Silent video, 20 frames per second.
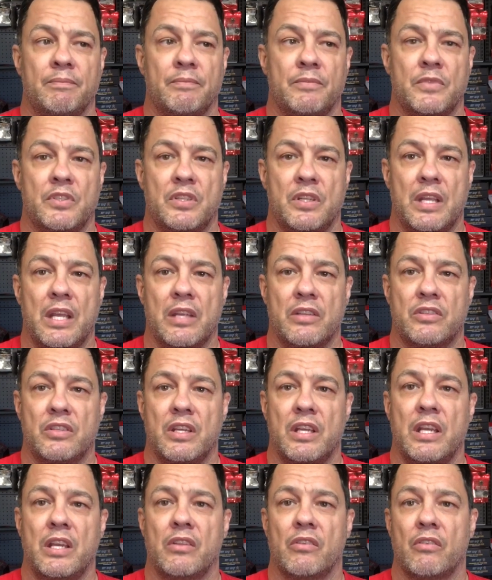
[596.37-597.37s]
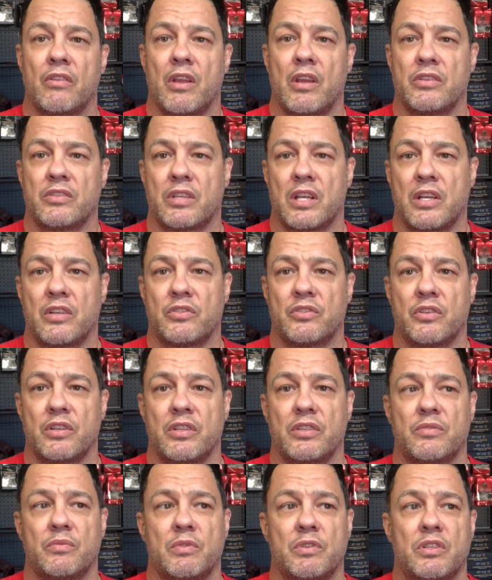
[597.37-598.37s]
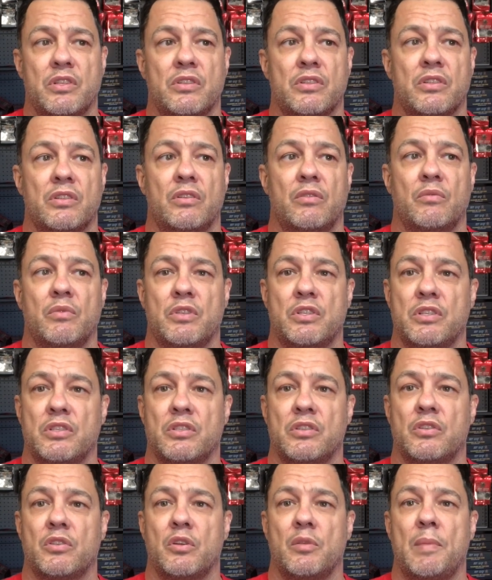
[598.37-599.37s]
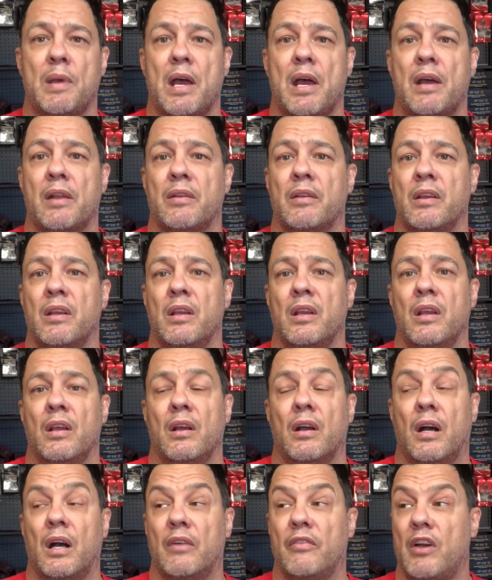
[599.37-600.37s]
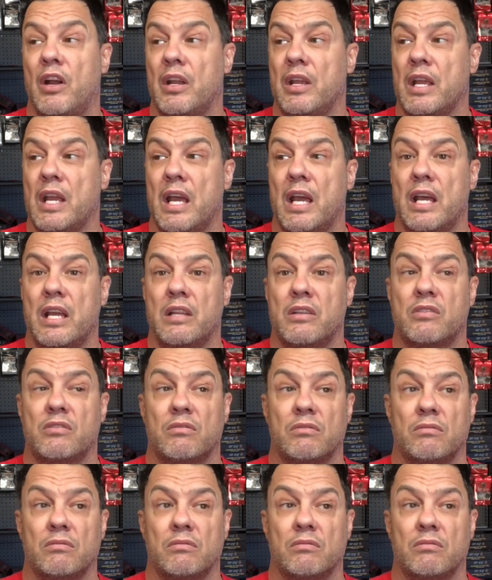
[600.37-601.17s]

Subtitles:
to get to either of those countries, which isn't too bad. I've only had